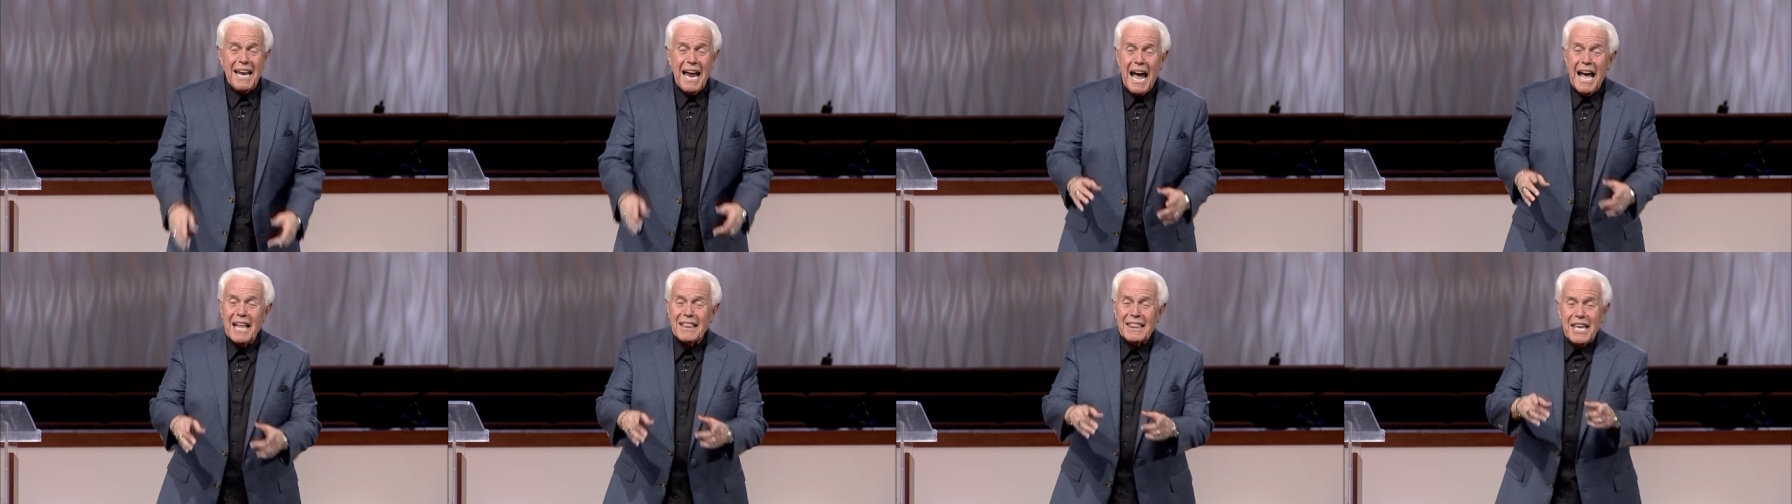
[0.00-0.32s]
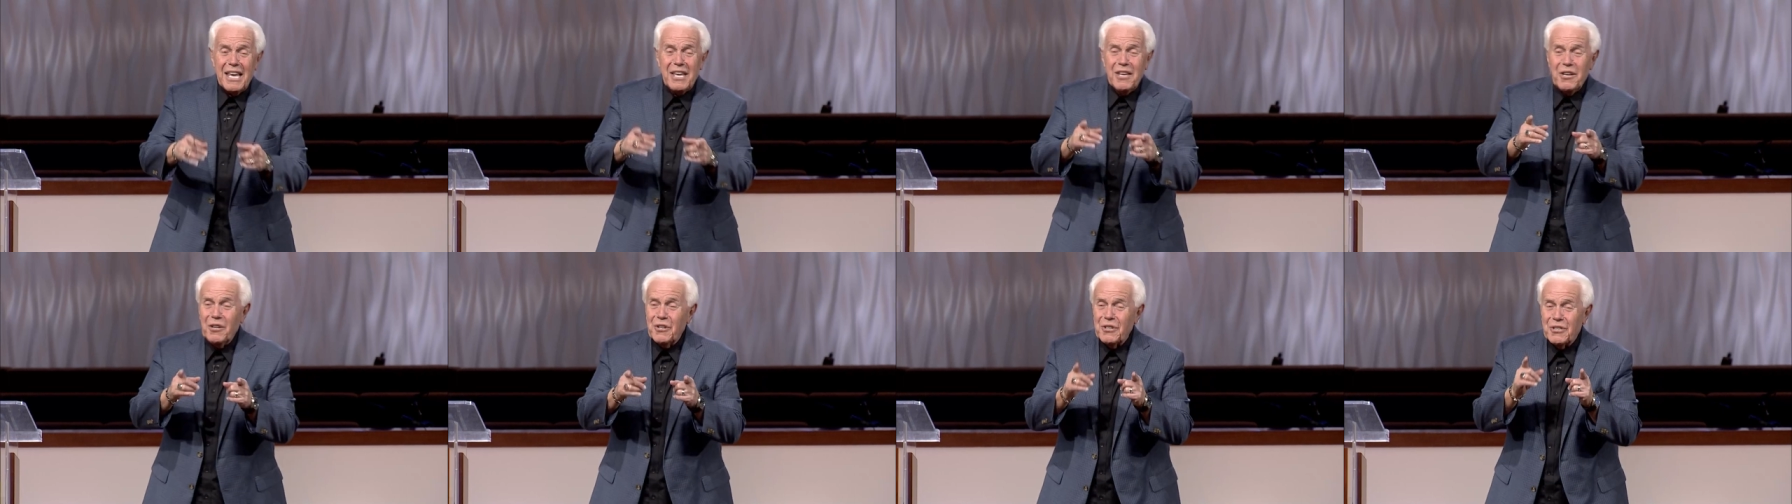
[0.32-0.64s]
Kathy
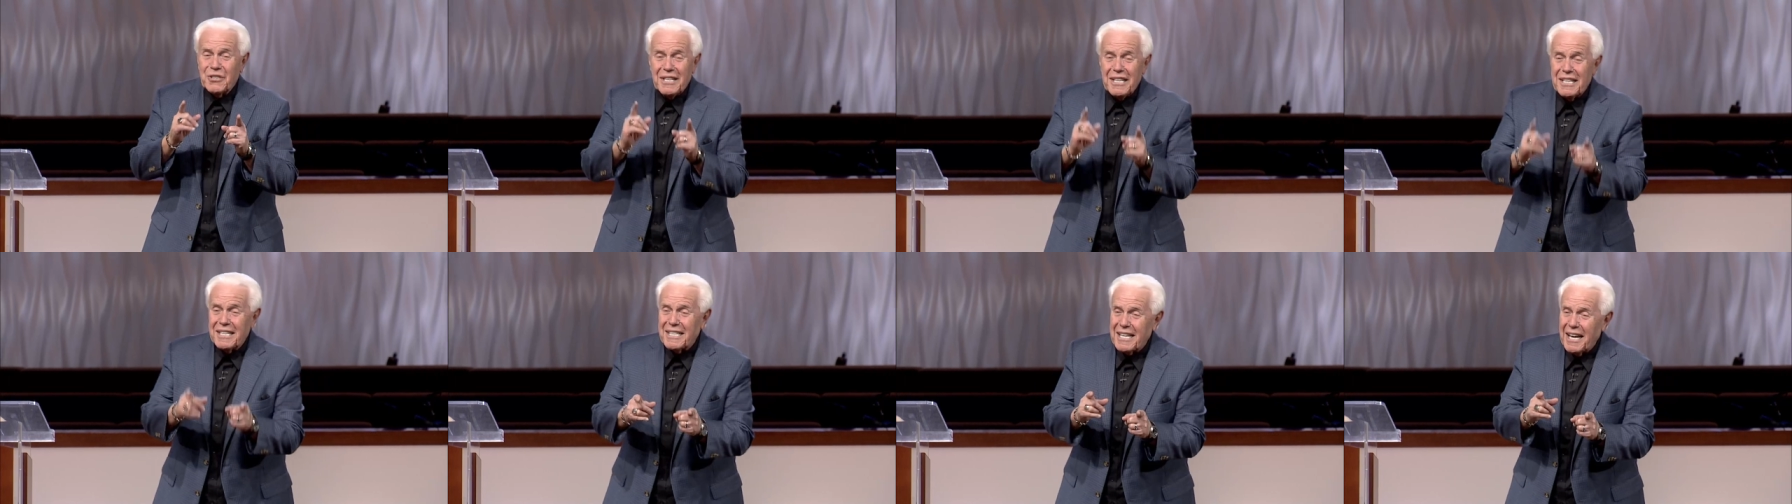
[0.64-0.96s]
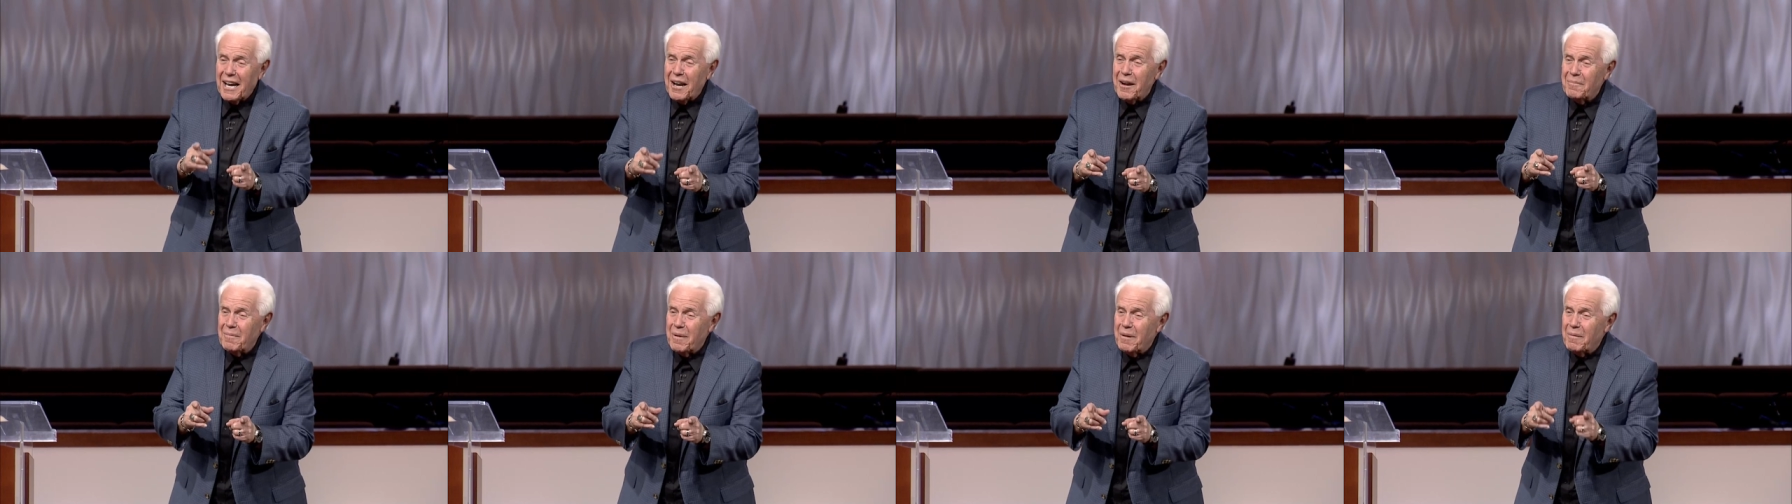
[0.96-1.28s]
used to
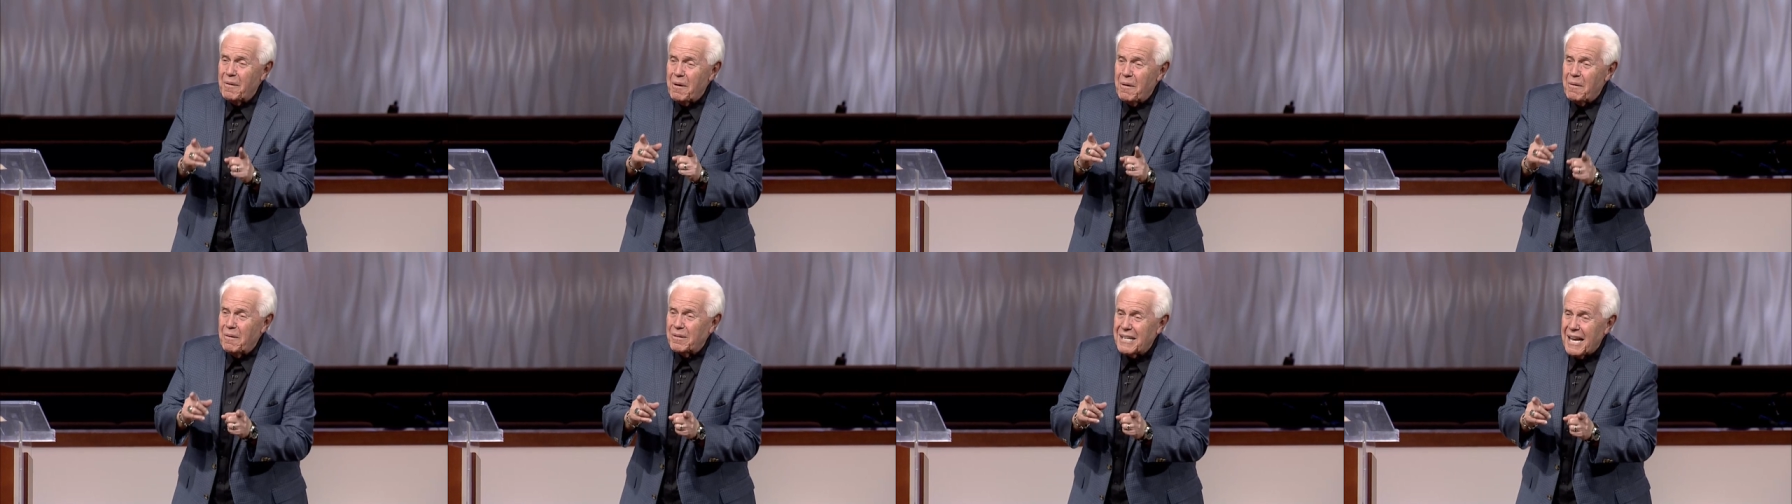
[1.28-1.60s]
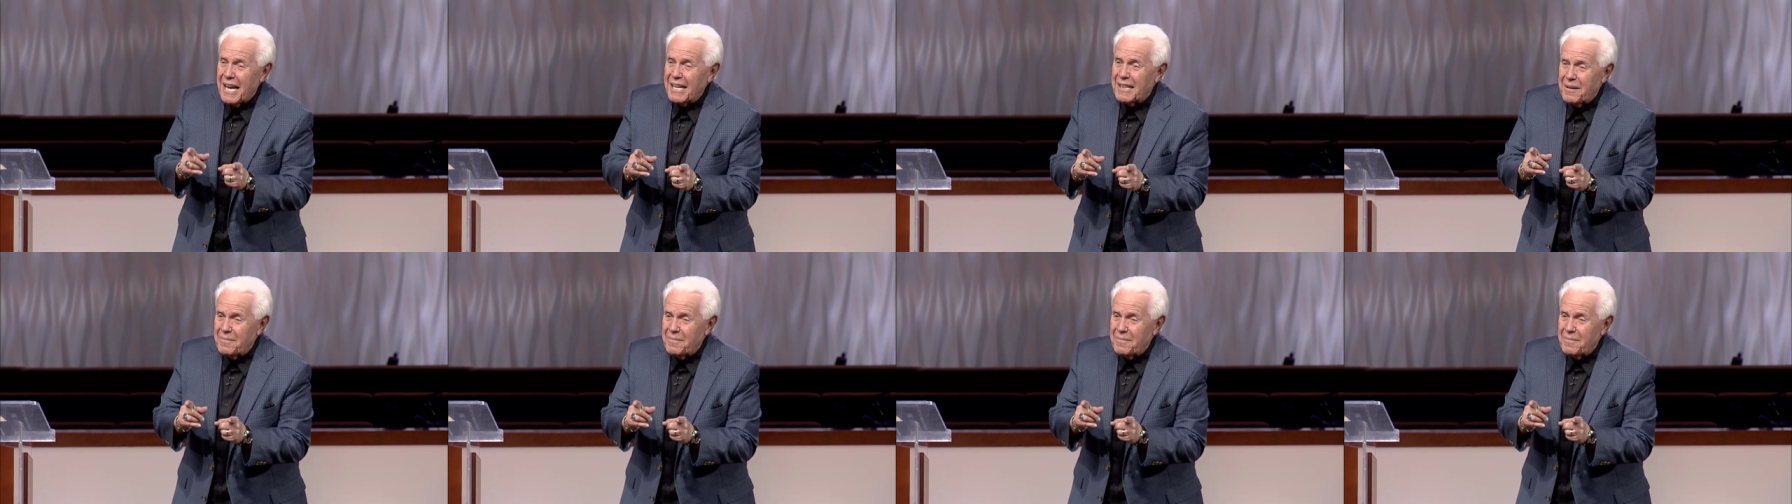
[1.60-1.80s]
tell me we was at